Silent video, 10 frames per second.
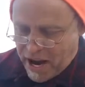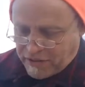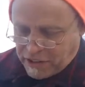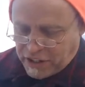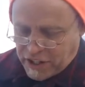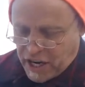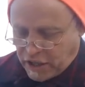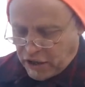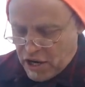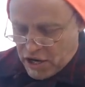Evelyn
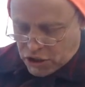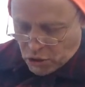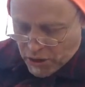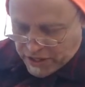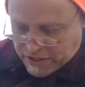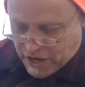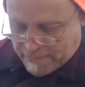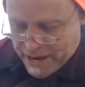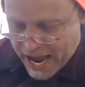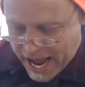Tucker, to witness
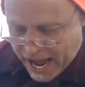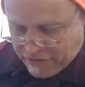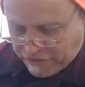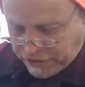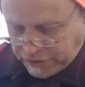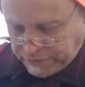on behalf